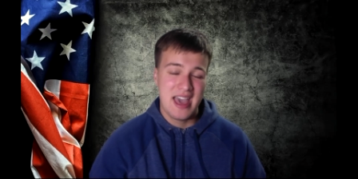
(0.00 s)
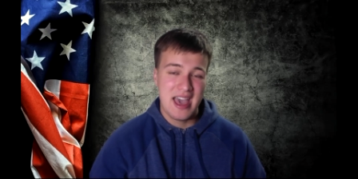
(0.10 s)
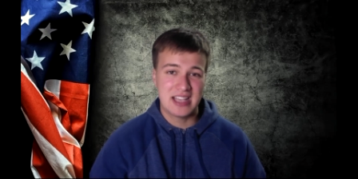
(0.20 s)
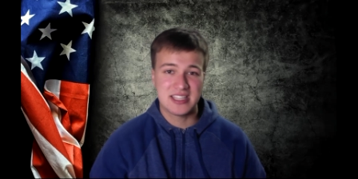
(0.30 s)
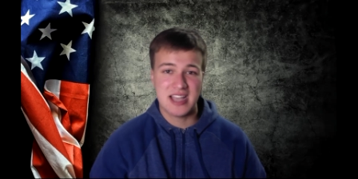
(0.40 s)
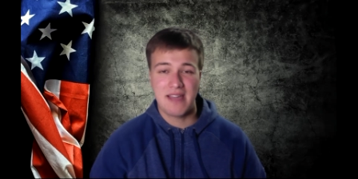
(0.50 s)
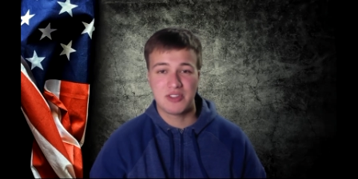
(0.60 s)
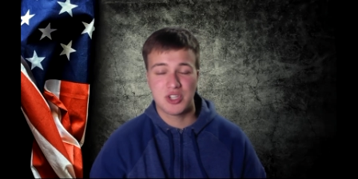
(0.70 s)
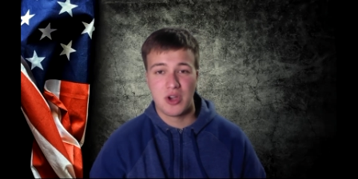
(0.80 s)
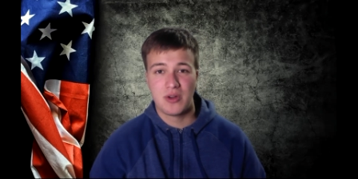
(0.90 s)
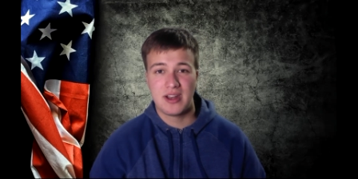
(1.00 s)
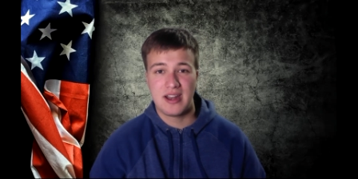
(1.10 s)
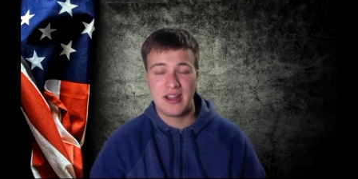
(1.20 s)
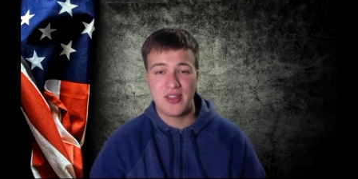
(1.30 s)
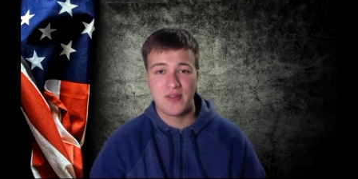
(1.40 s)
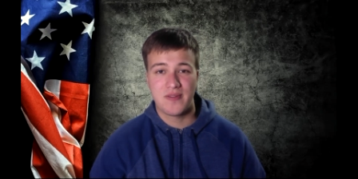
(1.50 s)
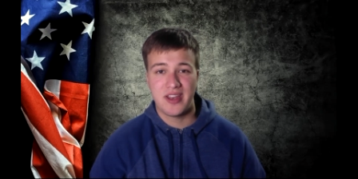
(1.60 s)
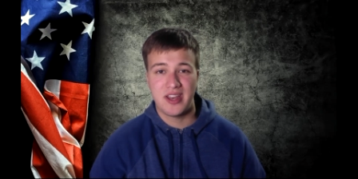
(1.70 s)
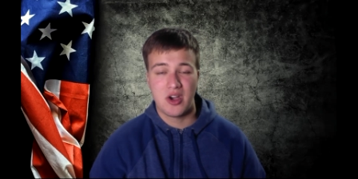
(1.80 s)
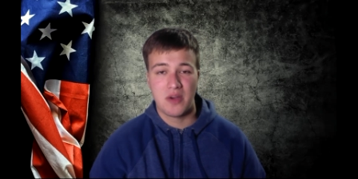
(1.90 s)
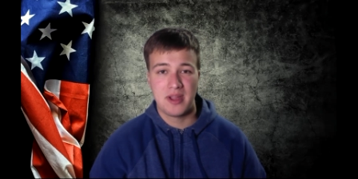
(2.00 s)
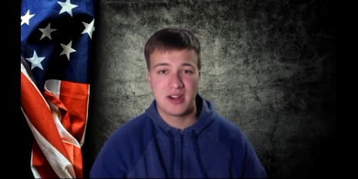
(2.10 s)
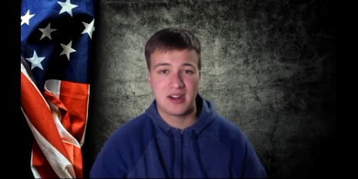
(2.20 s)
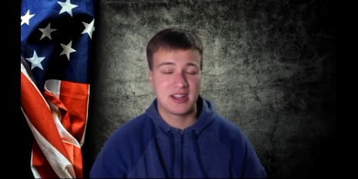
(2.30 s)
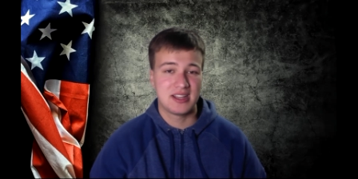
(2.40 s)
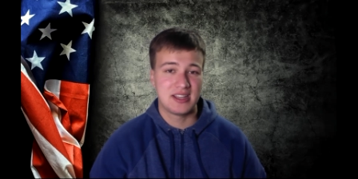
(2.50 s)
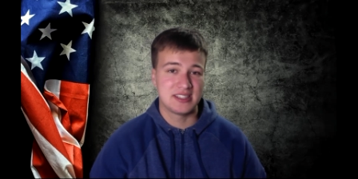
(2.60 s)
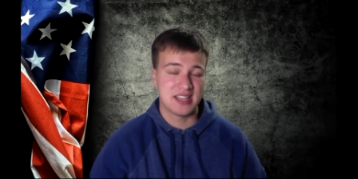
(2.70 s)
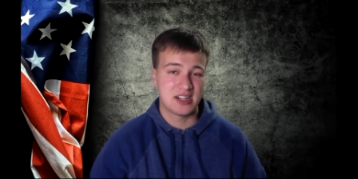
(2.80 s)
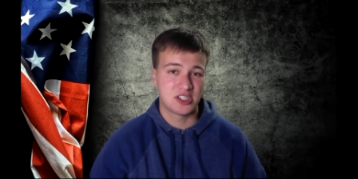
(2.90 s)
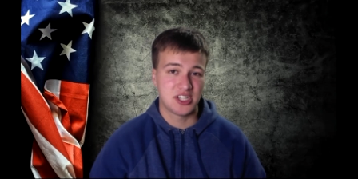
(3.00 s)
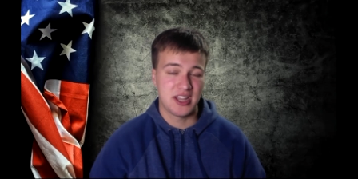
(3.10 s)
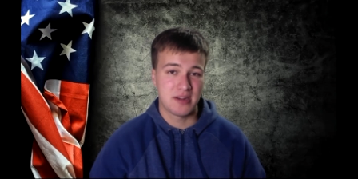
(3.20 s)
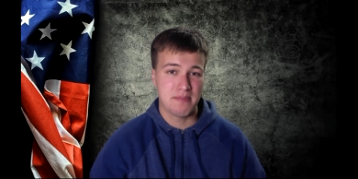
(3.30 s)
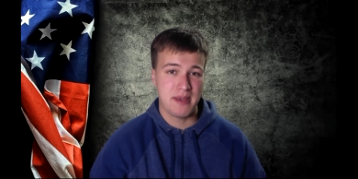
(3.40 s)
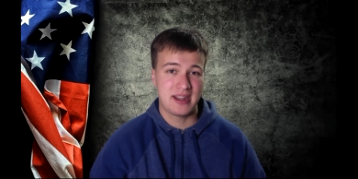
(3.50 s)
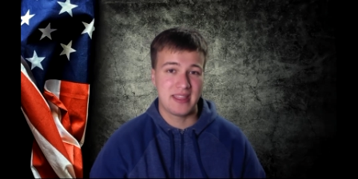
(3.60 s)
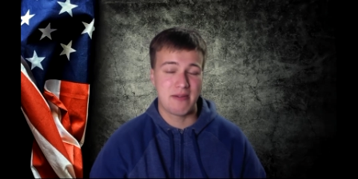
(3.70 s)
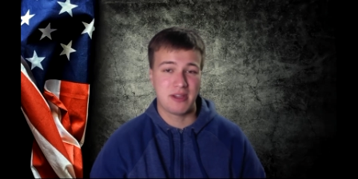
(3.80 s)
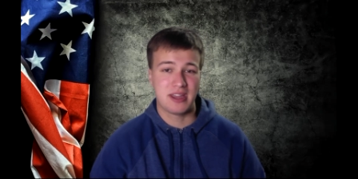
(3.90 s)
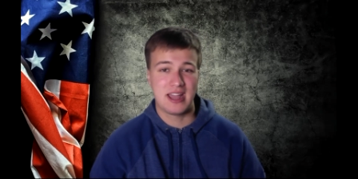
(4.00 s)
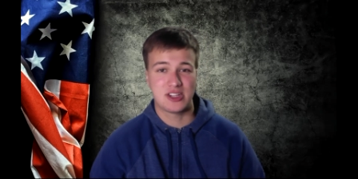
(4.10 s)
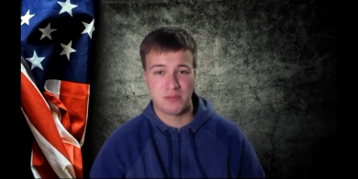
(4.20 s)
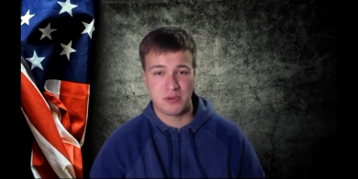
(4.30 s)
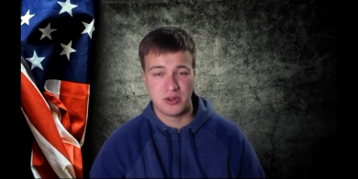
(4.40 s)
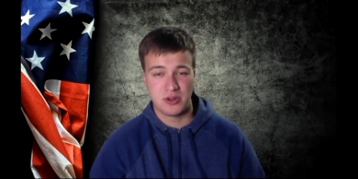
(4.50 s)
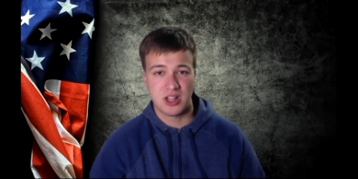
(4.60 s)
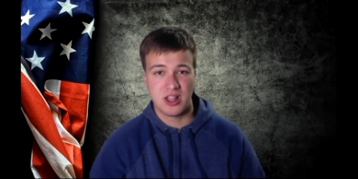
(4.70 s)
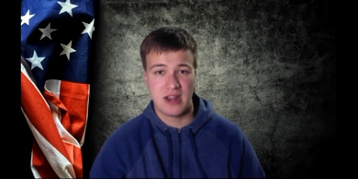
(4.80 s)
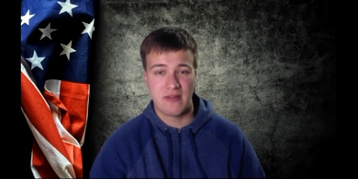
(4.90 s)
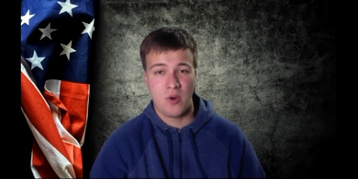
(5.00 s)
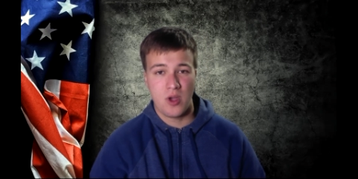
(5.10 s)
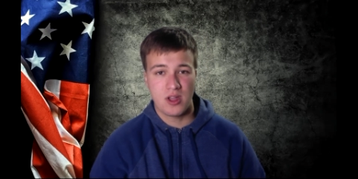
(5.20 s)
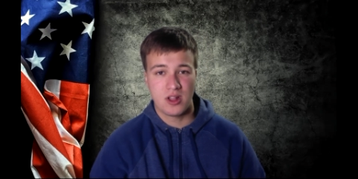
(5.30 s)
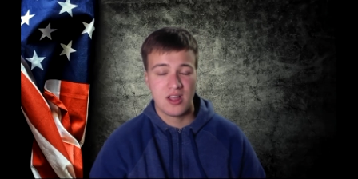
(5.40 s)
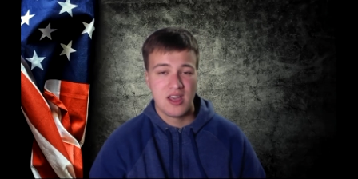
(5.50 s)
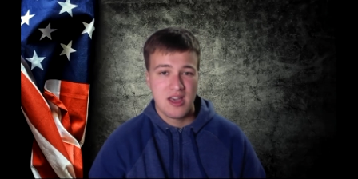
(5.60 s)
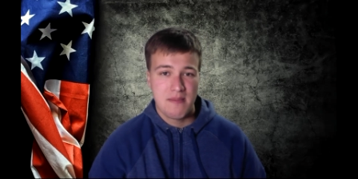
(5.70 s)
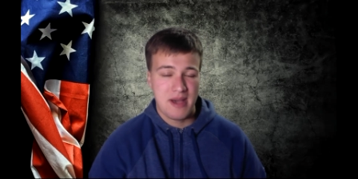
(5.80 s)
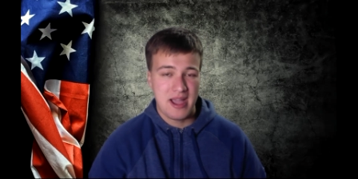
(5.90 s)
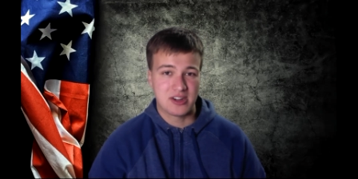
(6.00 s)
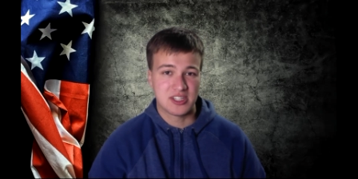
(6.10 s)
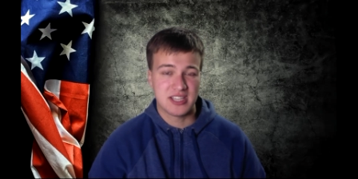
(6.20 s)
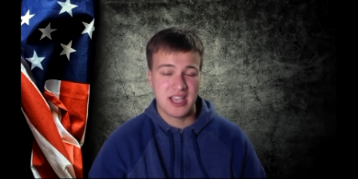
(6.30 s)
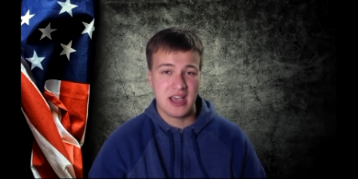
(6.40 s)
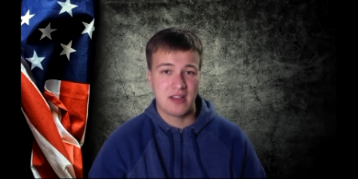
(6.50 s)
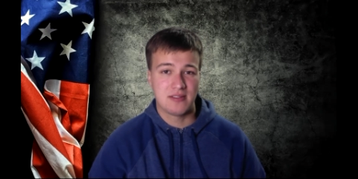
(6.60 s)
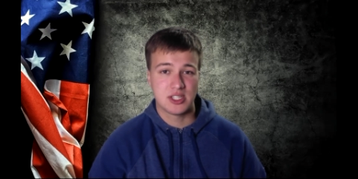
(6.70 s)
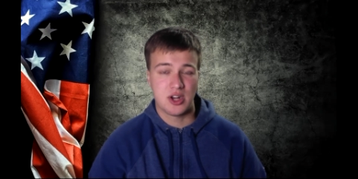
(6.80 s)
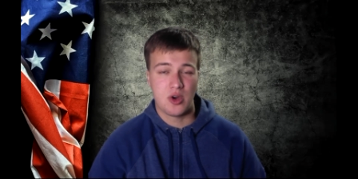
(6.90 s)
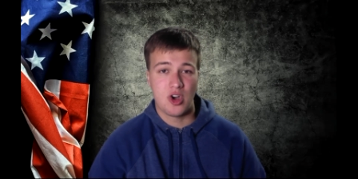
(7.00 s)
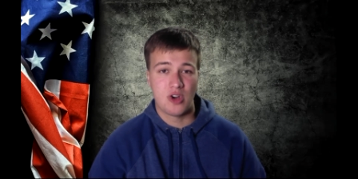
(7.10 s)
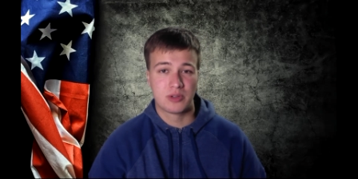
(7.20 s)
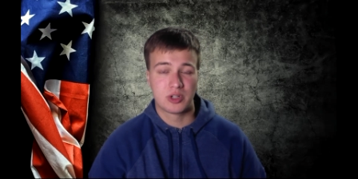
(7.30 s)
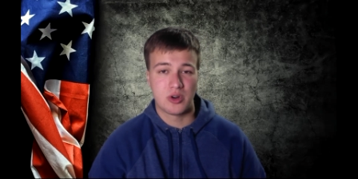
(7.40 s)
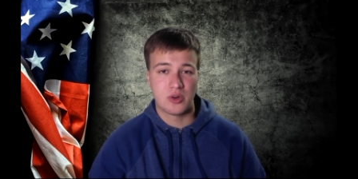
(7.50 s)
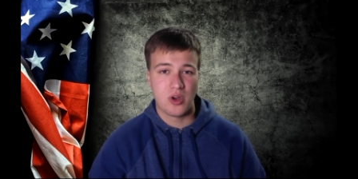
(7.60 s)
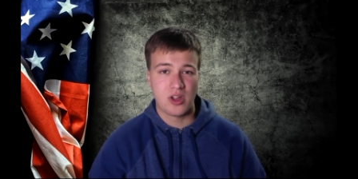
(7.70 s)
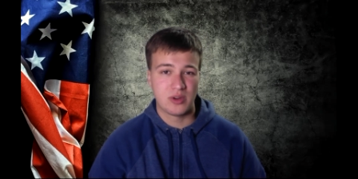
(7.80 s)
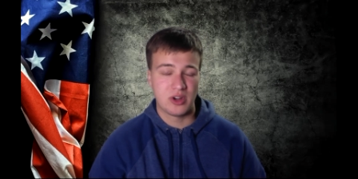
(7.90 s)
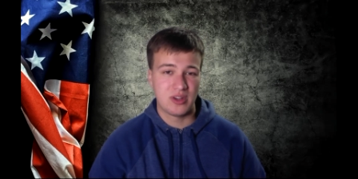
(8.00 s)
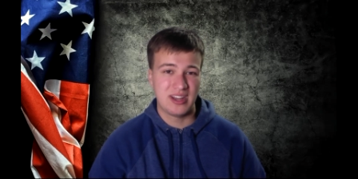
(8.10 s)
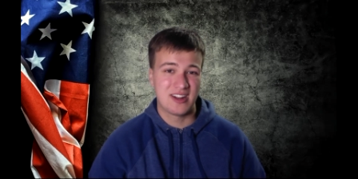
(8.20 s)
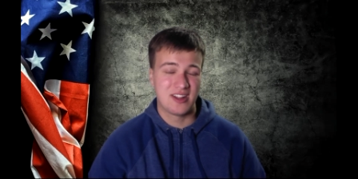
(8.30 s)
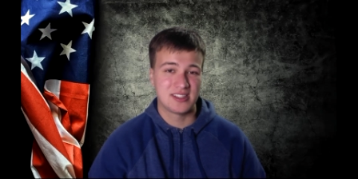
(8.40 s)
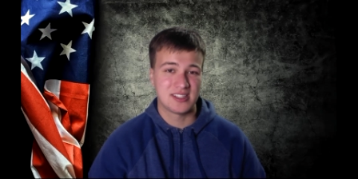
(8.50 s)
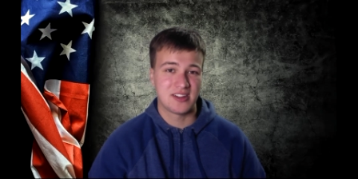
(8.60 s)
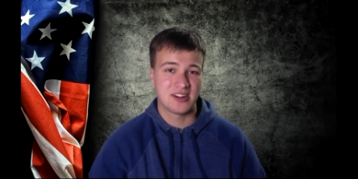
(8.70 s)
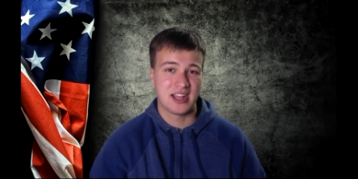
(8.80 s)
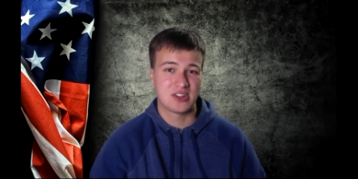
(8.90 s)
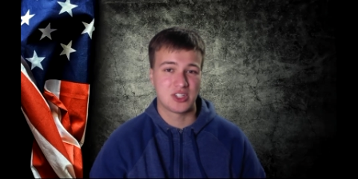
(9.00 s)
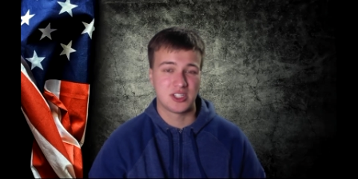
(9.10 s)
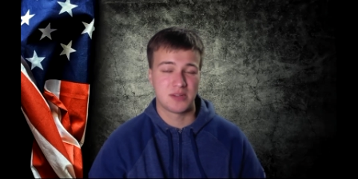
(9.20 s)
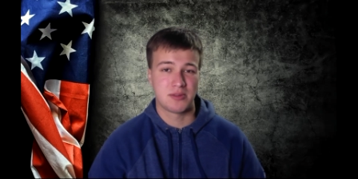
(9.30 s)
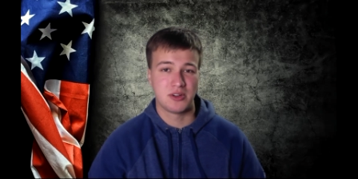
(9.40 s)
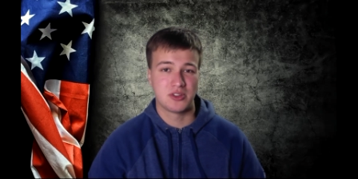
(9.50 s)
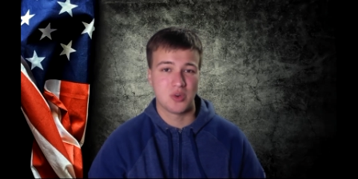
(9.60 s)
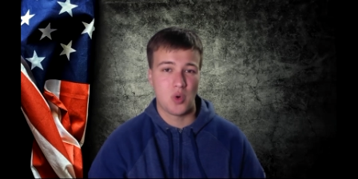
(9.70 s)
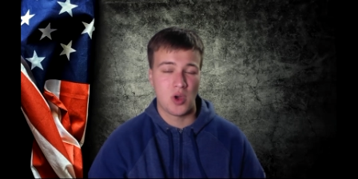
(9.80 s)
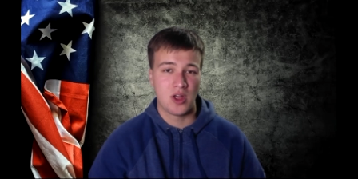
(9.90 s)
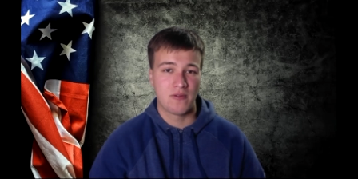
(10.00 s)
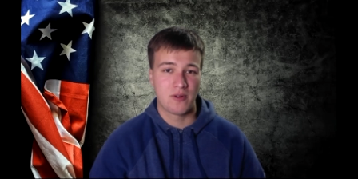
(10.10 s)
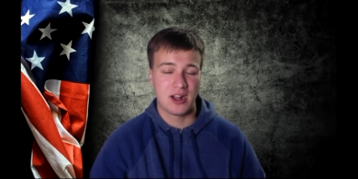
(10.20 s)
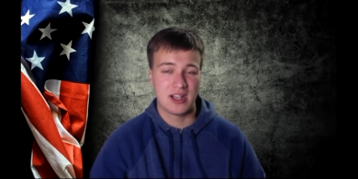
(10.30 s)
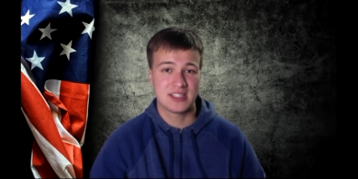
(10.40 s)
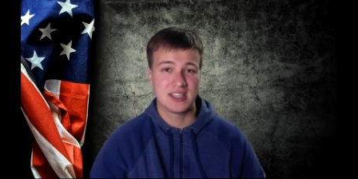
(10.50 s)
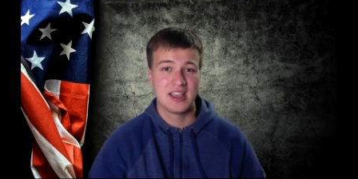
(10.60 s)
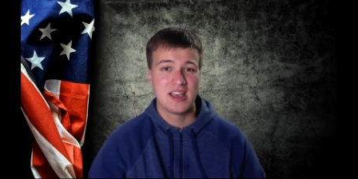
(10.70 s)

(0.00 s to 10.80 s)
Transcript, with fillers: As I've shown in another video, America is energy independent, that we can actually produce a lot of oil by ourselves, you know, homegrown oil. We don't need all these other countries to produce oil for us.